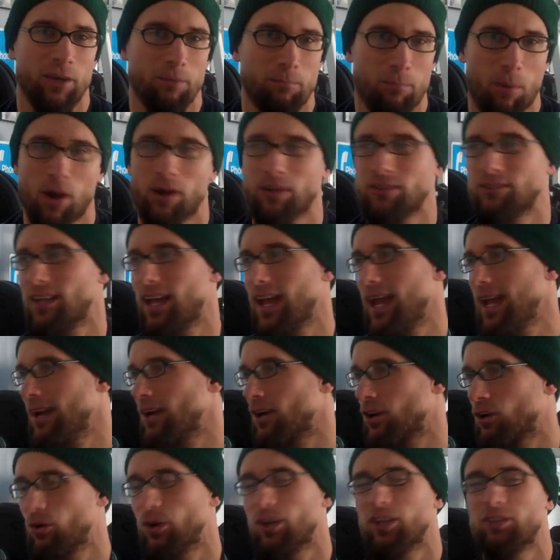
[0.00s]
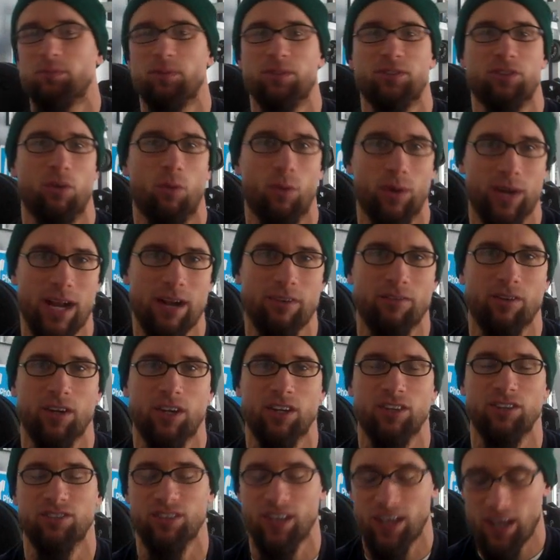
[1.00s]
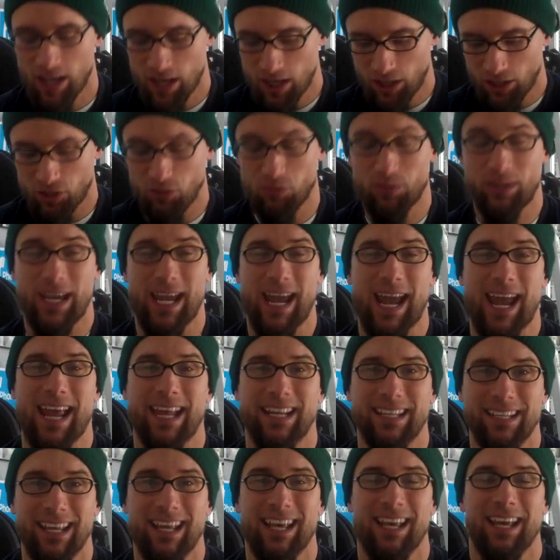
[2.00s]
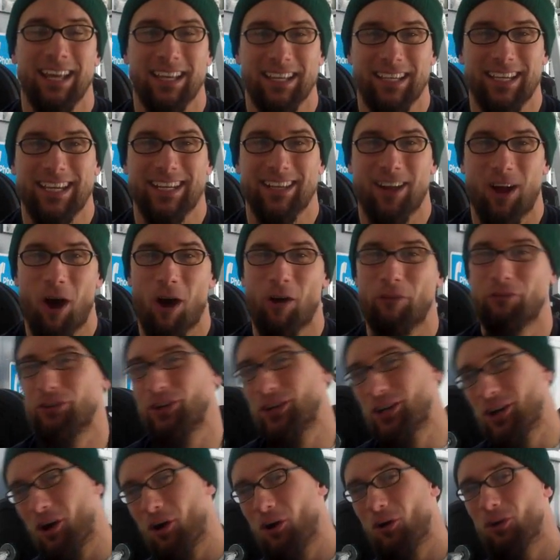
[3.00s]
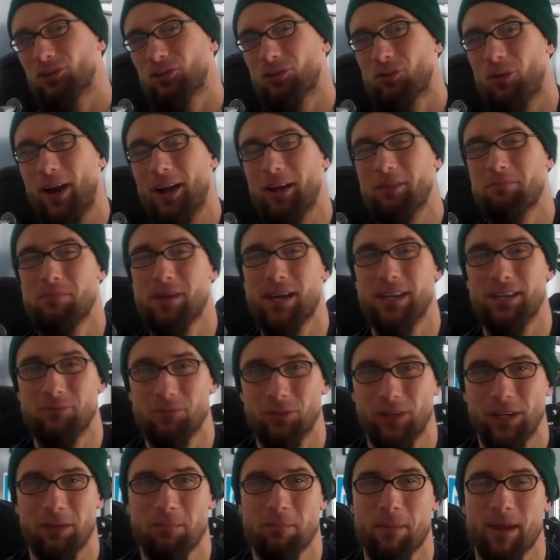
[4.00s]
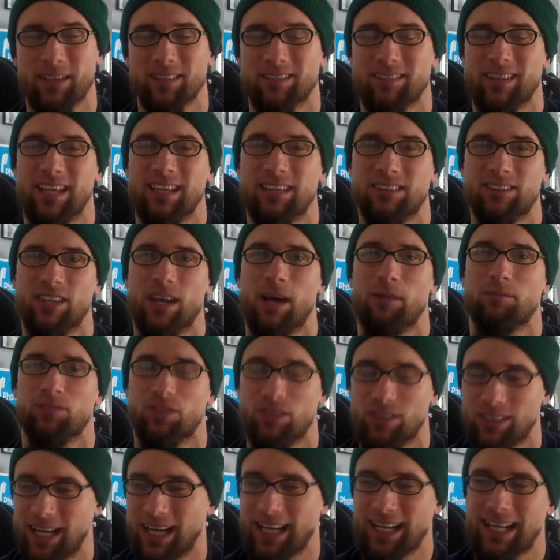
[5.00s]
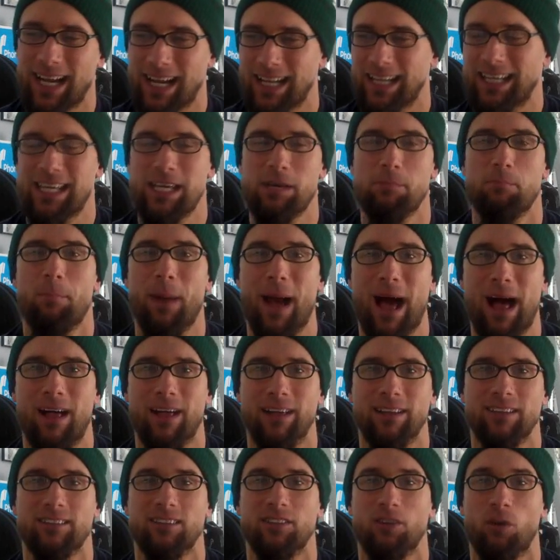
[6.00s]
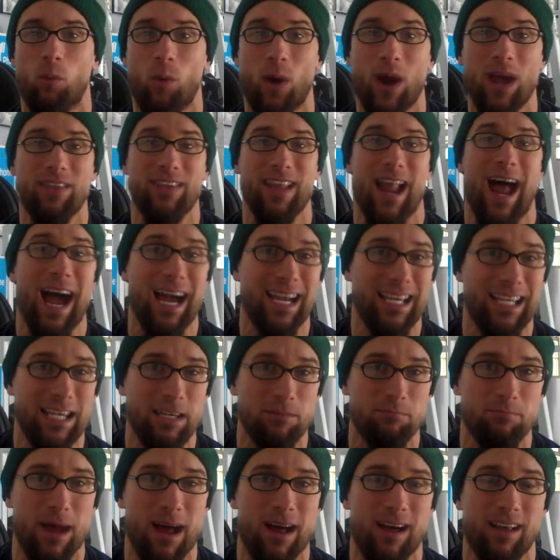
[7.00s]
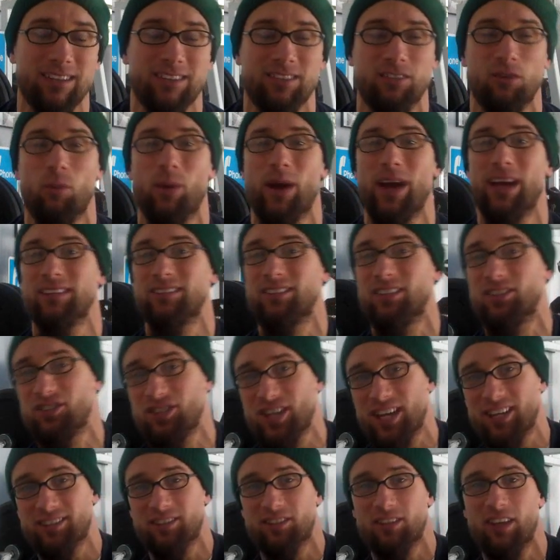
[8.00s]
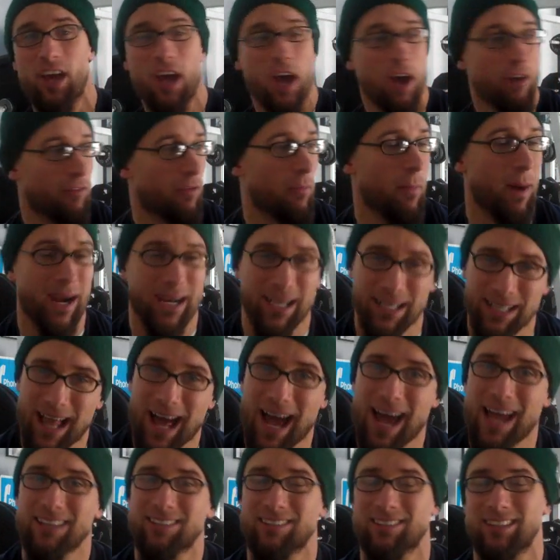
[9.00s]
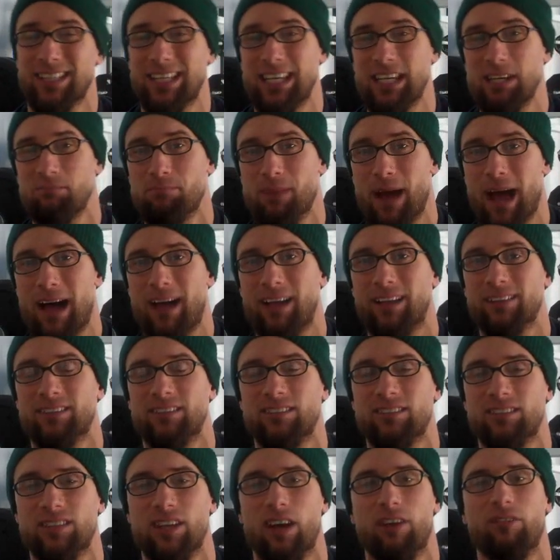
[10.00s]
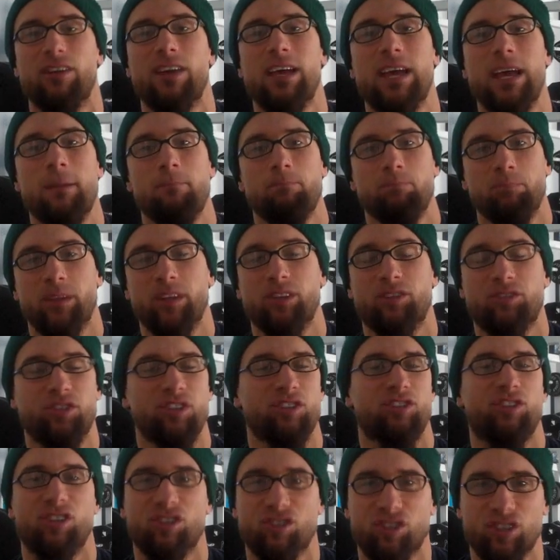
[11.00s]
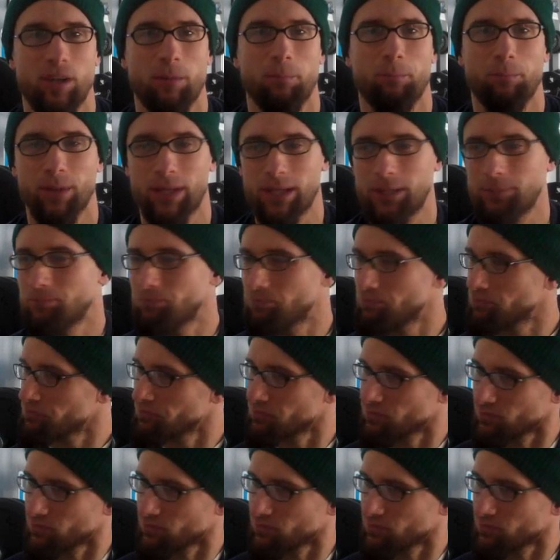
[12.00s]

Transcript: your birthday or Christmas or whatever, because you can get off your goals quite a bit and really mess things up. So you kind of got to keep balance. And the way that I keep balance, the way I suggest for my clients to keep balance and stuff, is just to simply,